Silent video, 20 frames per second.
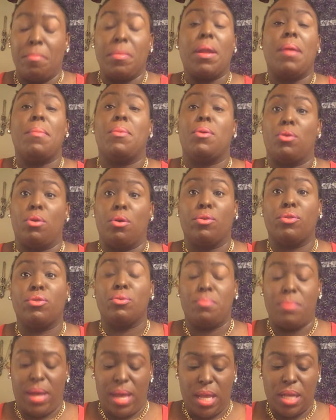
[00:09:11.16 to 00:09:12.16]
But I'm going to go
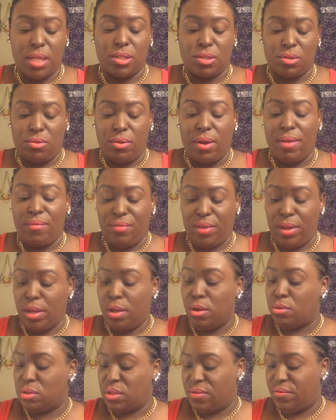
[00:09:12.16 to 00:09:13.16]
through my Instagram
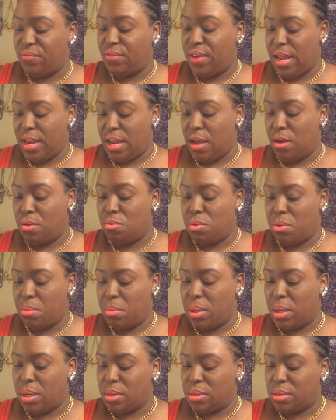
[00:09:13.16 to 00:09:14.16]
videos and find out who it
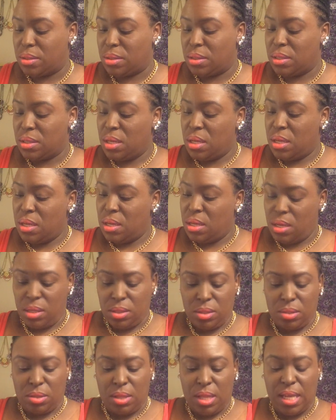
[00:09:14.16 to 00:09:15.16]
was.
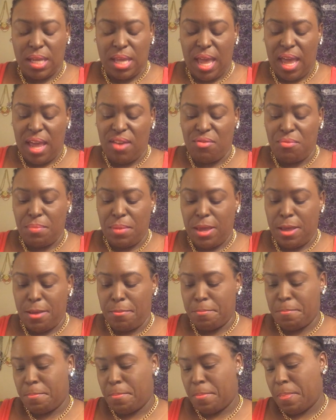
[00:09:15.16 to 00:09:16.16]
So they gave
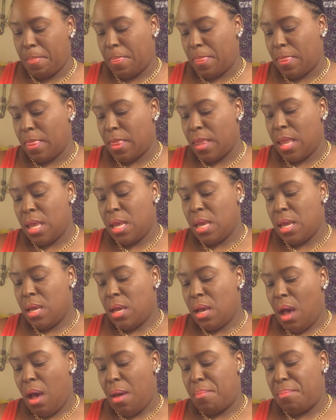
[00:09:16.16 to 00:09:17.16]
me
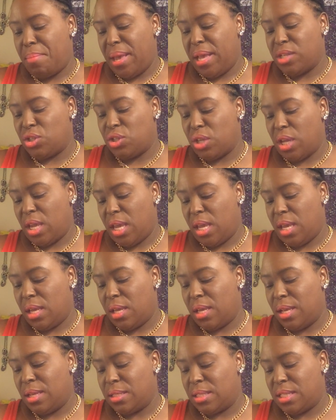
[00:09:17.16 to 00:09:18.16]
a
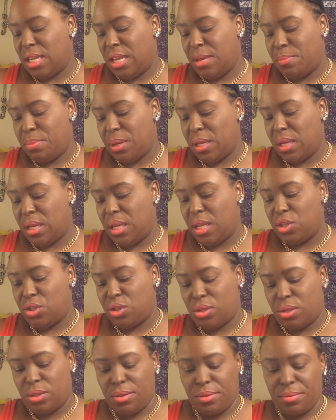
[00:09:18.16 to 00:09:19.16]
Beijing deep
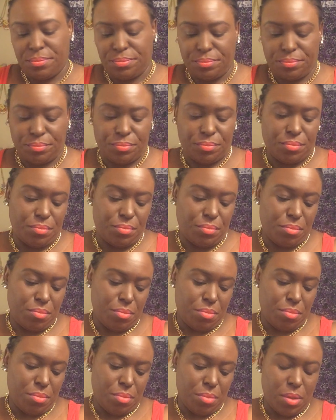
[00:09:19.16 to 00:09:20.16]
conditioner.
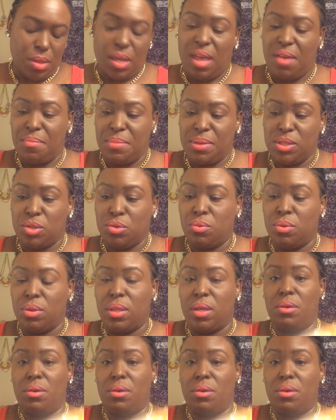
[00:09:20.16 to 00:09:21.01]
Gave me two of